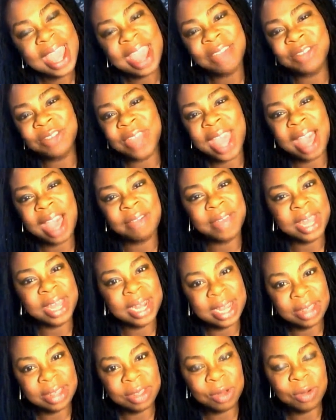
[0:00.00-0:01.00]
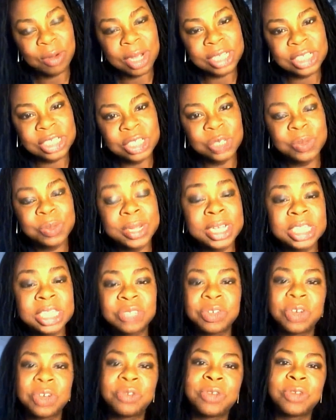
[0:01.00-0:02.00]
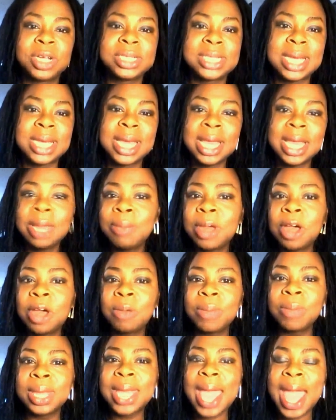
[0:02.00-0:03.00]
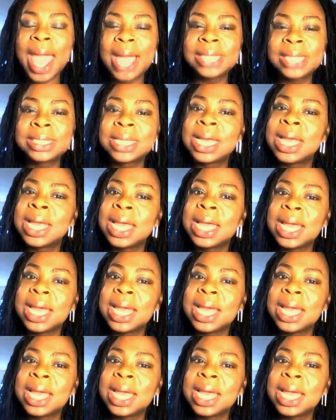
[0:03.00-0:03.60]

If you have any other questions, please feel free to email me at